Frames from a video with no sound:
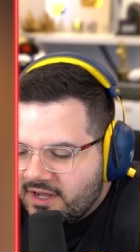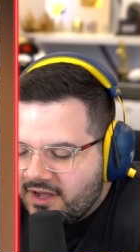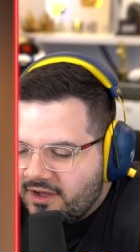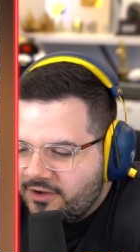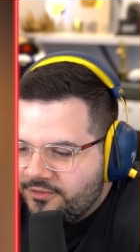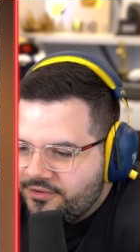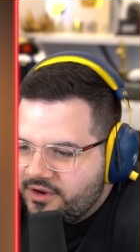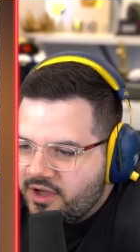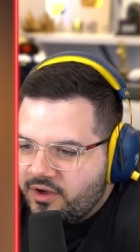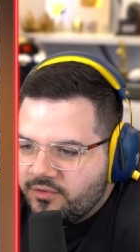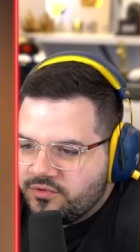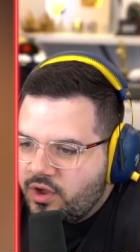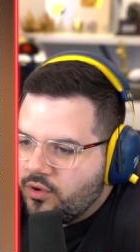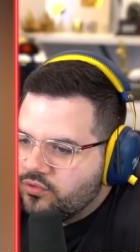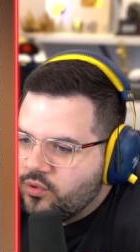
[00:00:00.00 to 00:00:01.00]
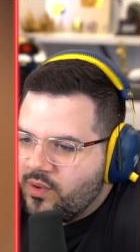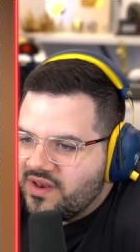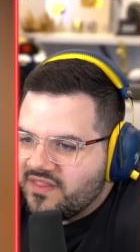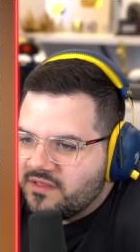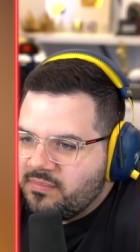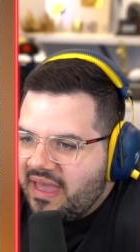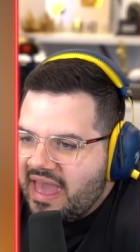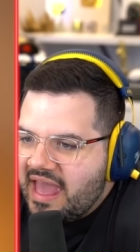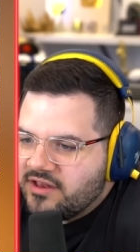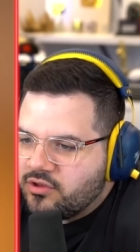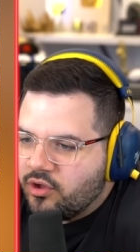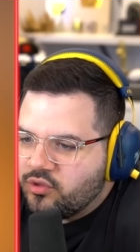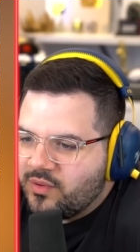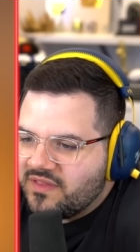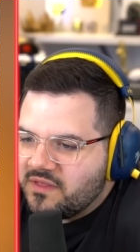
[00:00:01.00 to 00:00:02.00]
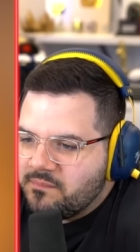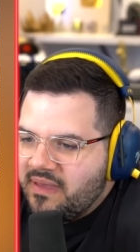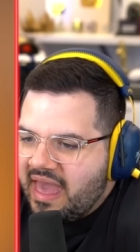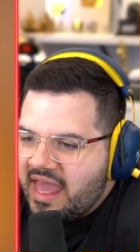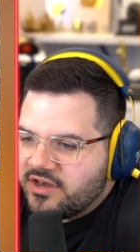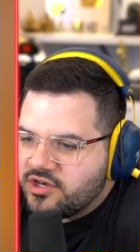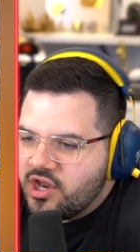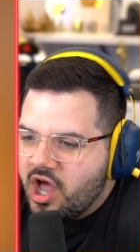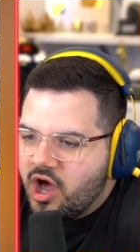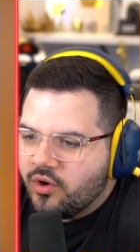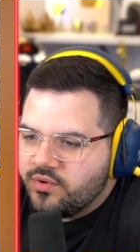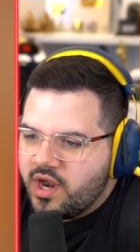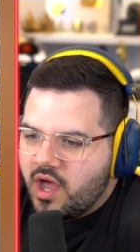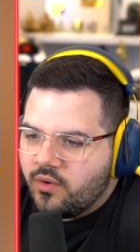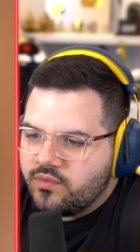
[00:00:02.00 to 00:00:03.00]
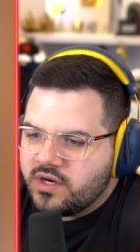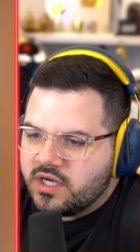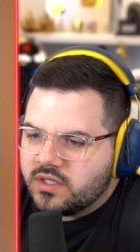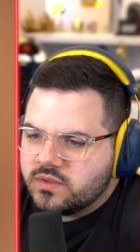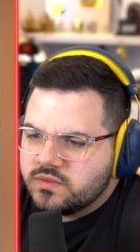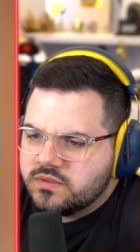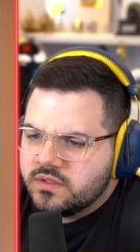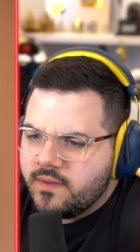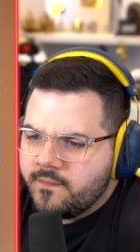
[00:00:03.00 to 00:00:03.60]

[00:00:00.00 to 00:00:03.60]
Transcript: Oh no! Don't do anything bad! Don't do anything bad! No! No! No!